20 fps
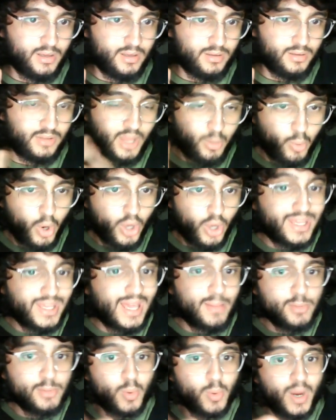there were
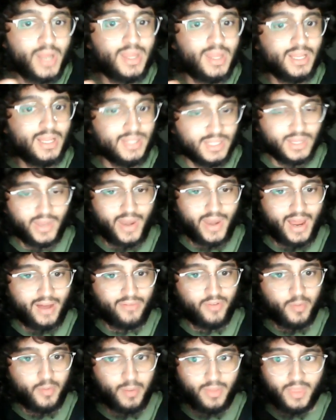games where they didn't
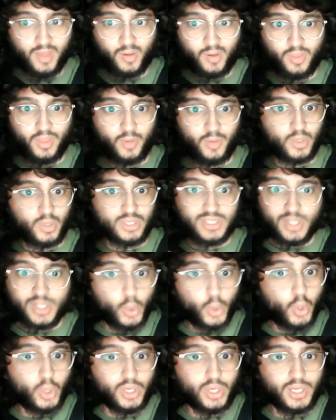have him and they were still
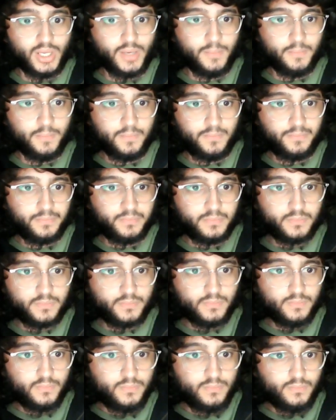cooking.
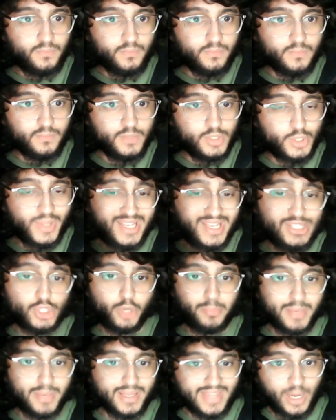So that's
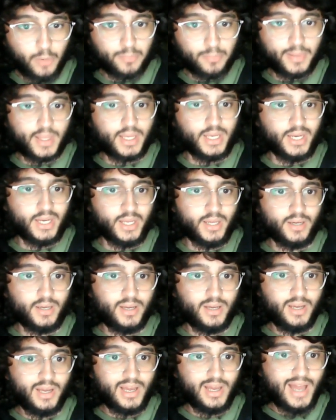not me downplaying it.
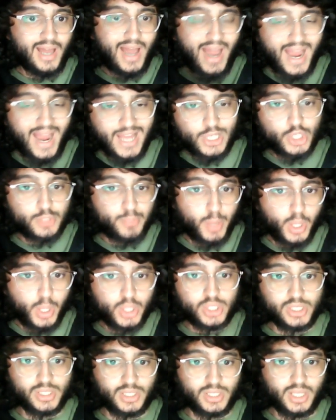I just
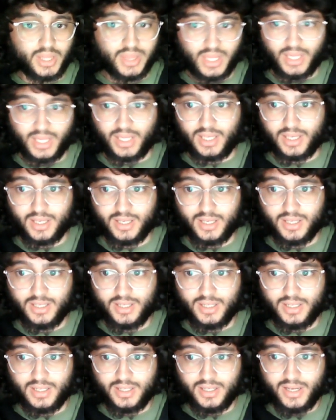personally think
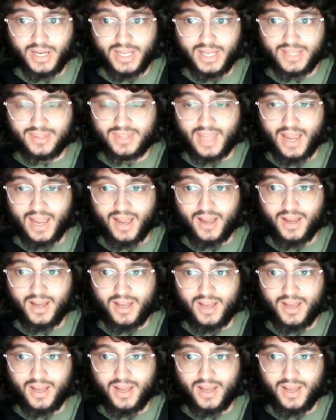that